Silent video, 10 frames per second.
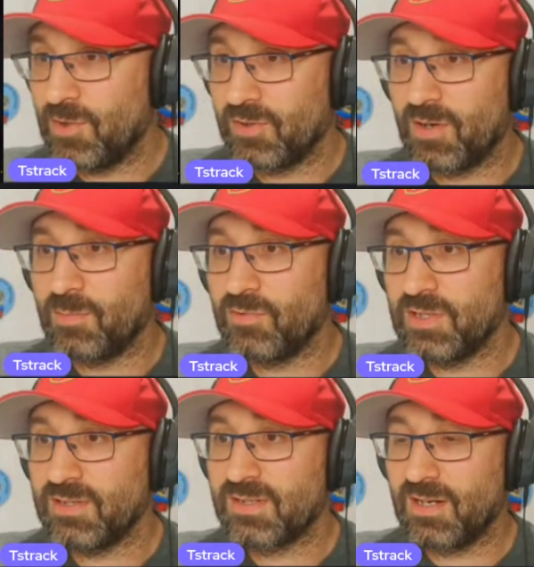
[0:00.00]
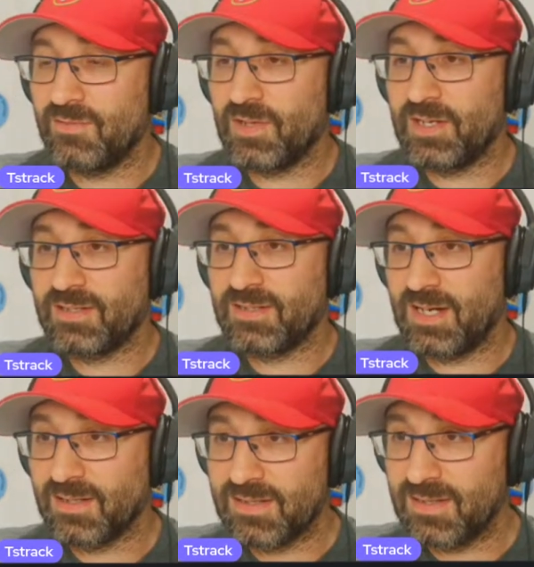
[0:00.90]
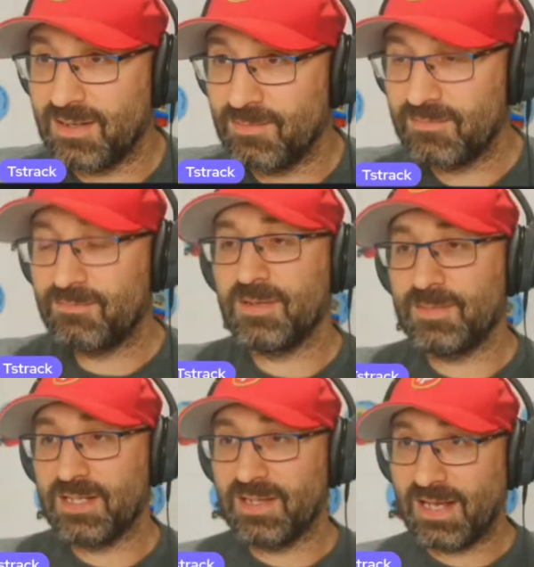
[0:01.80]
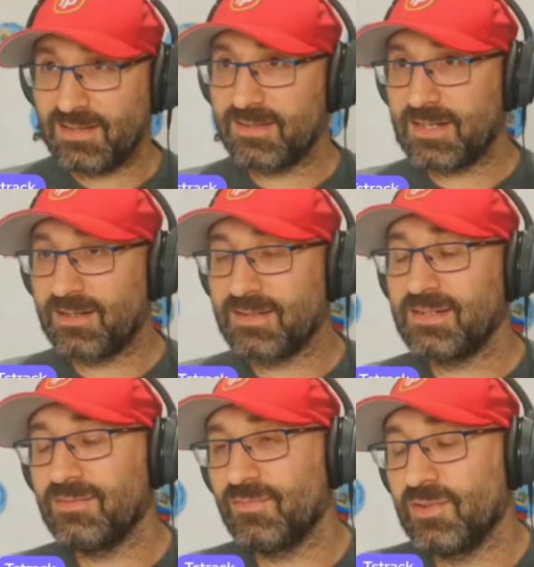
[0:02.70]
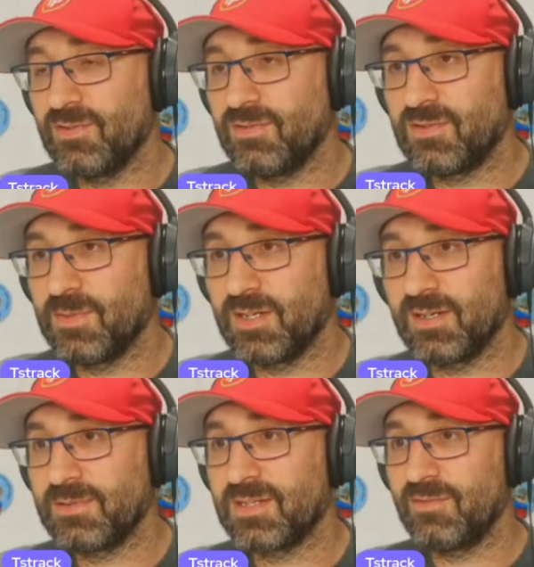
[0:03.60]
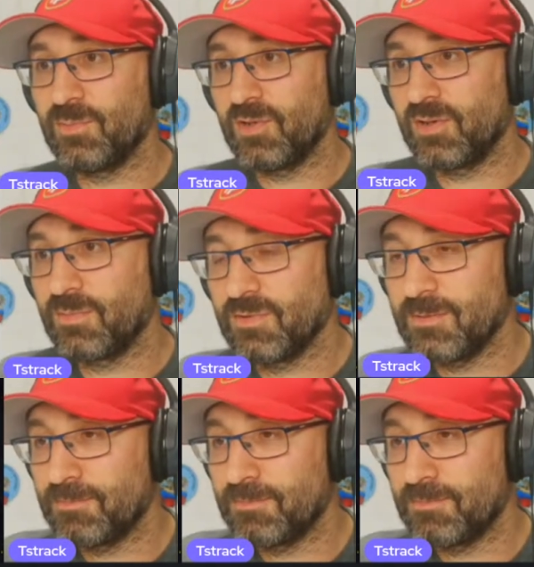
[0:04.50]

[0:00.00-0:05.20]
Montgomery as kind of like a tag team, maybe a lesser tag team than Jahmyr Gibbs, David Montgomery.